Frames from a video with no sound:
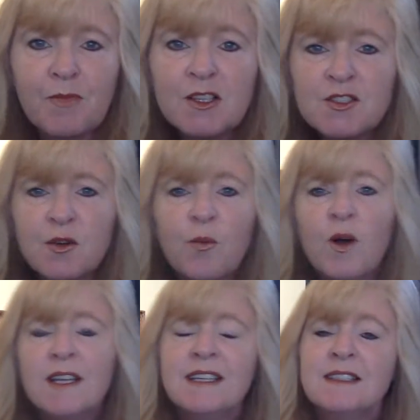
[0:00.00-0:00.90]
So
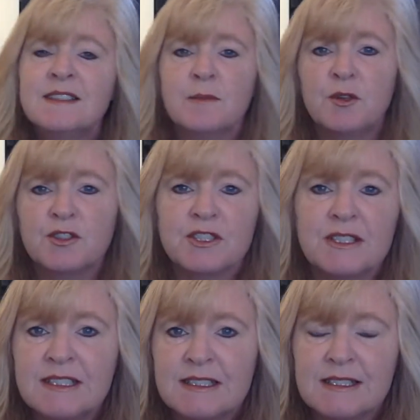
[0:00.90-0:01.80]
what is emotional
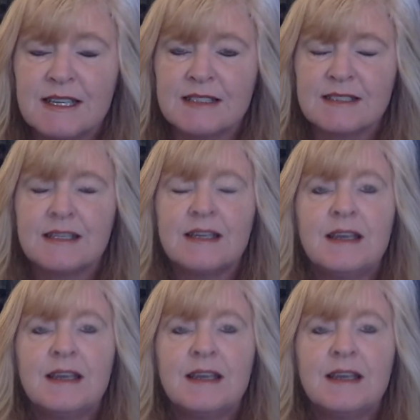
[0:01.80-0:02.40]
incest?